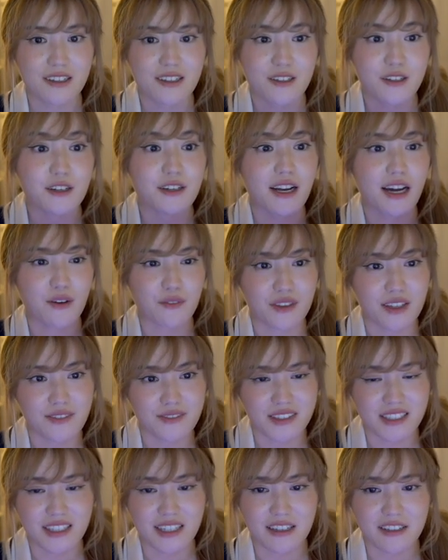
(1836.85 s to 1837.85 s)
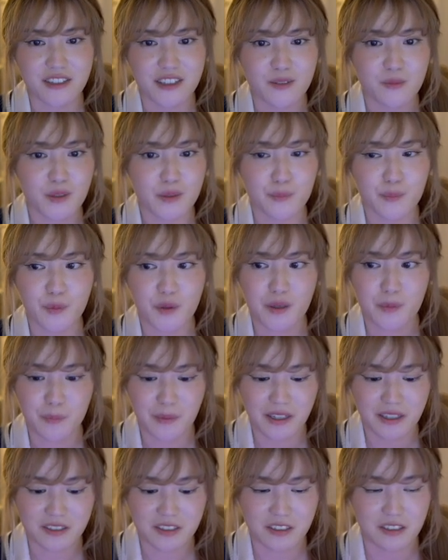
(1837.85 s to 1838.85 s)
could have lived together at one point
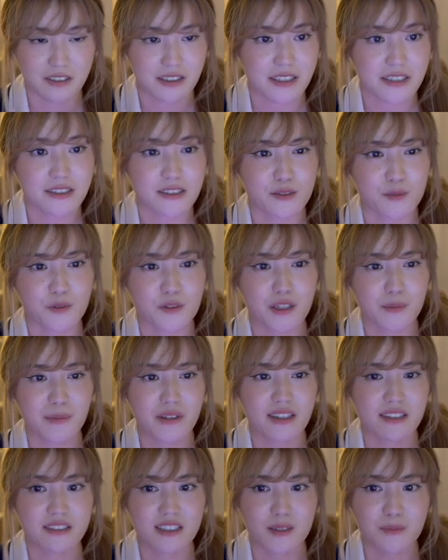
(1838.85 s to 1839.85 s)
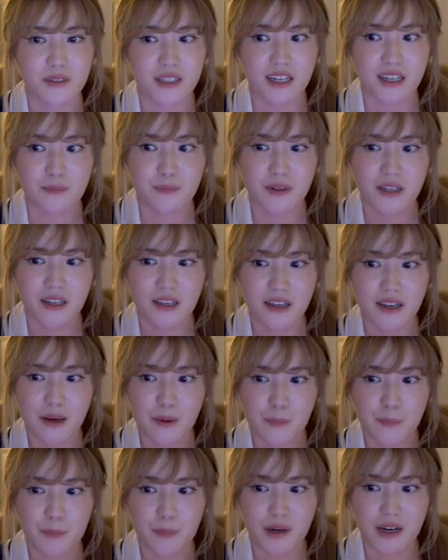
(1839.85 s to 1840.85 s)
because our leases were up at the same time,
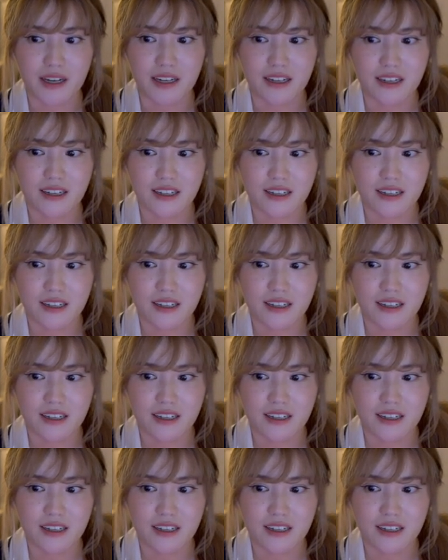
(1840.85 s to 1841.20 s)
but